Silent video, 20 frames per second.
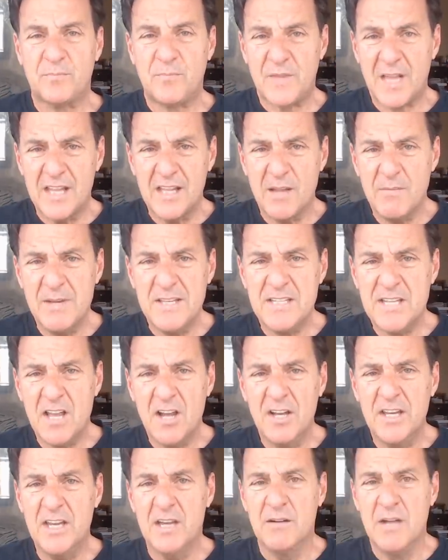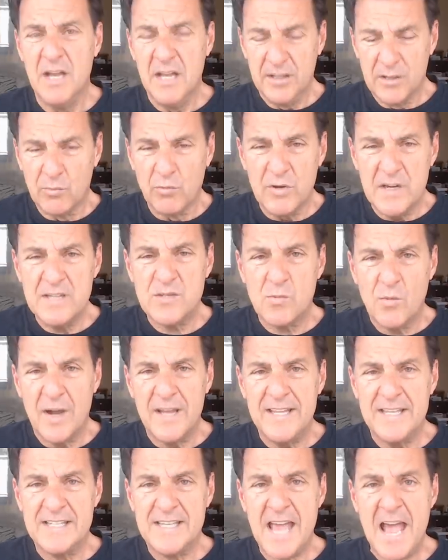And let me tell you, the reason why
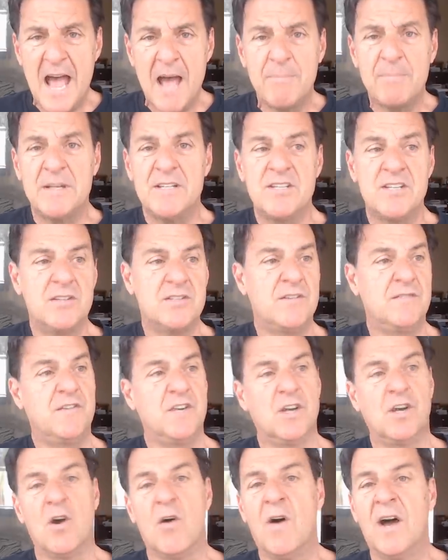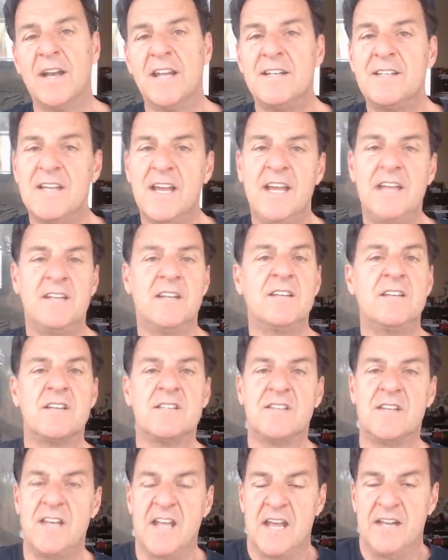this happens is if you go on a date and it
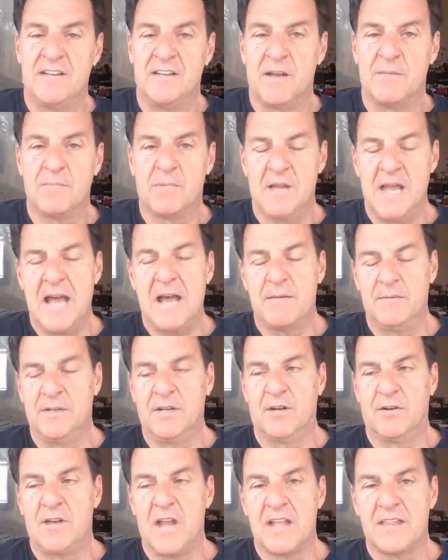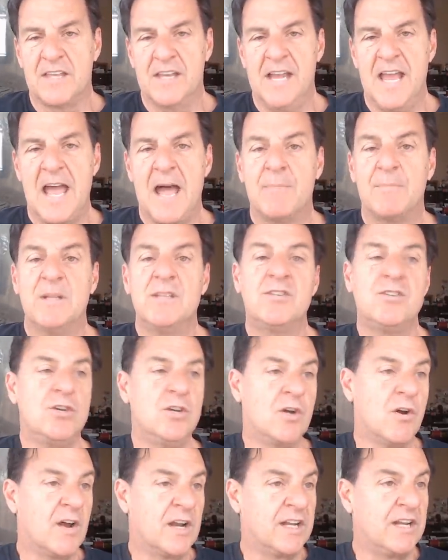doesn't end up, hap you know, nothing happens. You
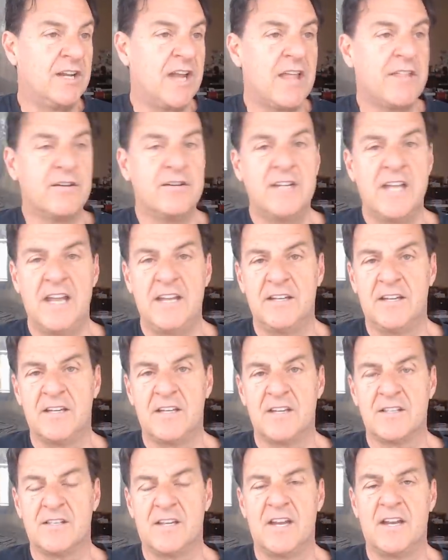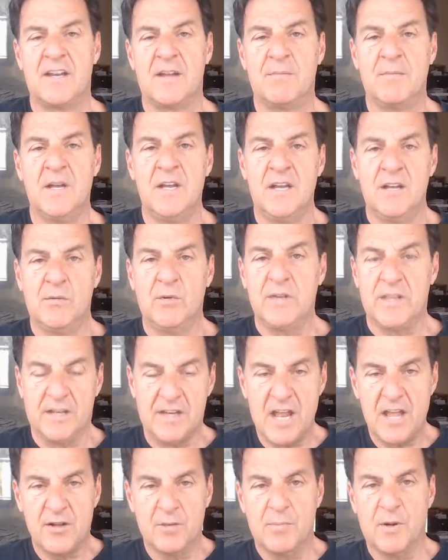go on another date and it doesn't end up with
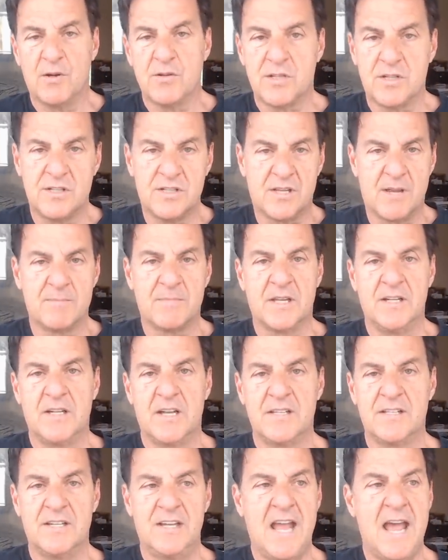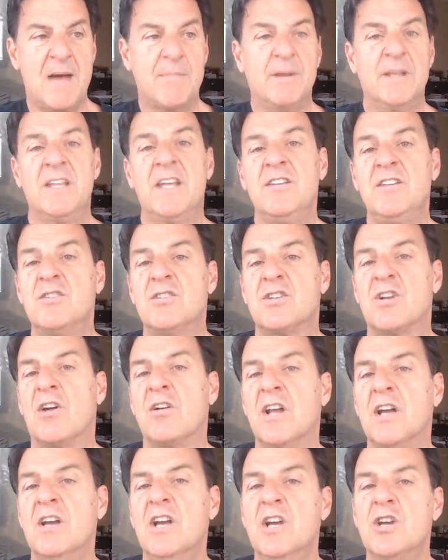another person, something doesn't happen. Then you start
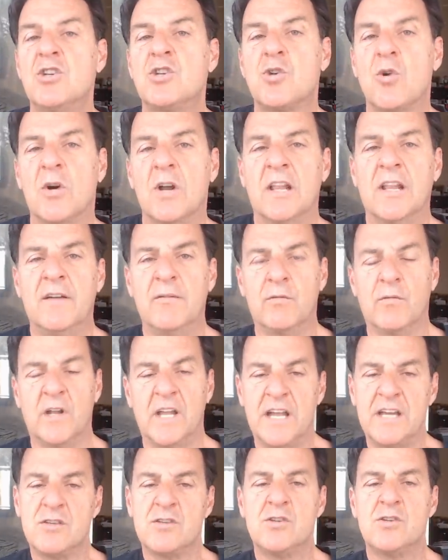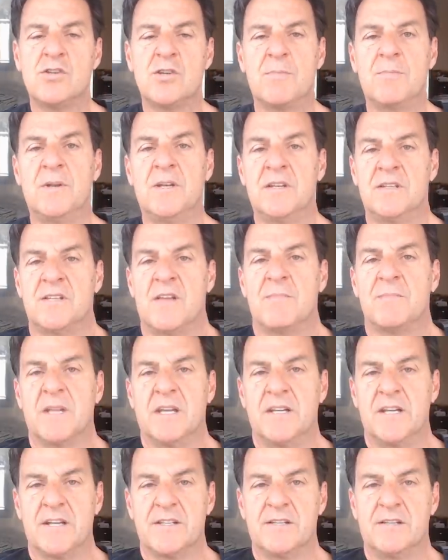a short-lived relationship and something
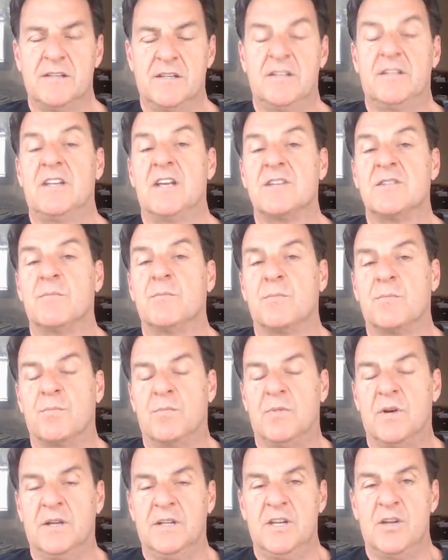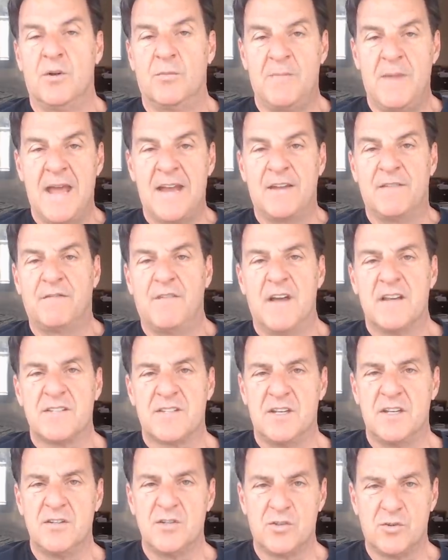doesn't, it doesn't, you know,
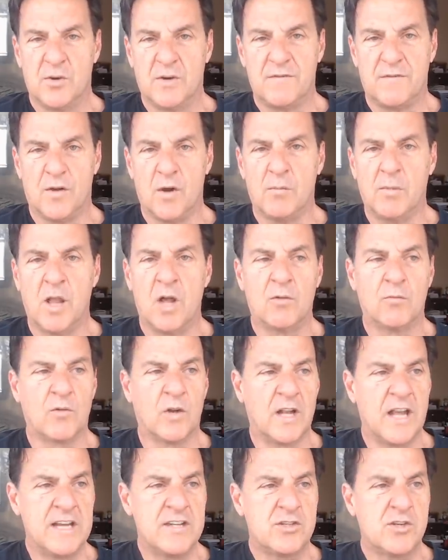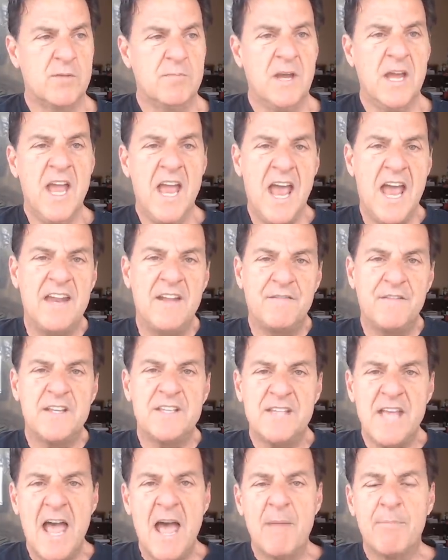manifest into a full-blown relationship. And if this
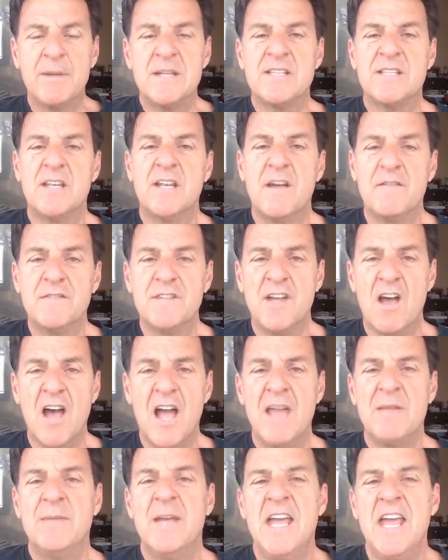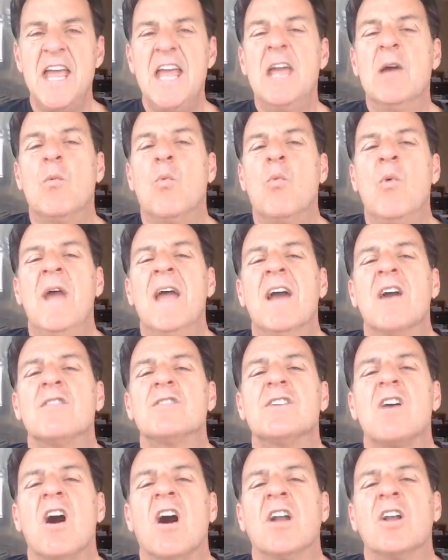happens enough time, it wears
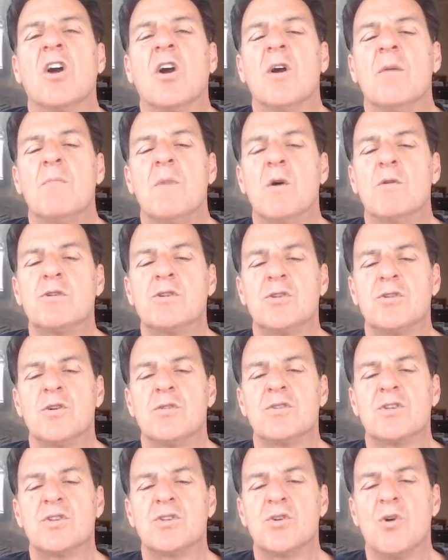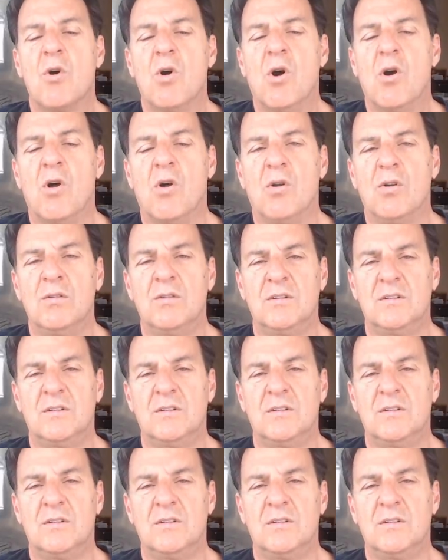on our emotional soul.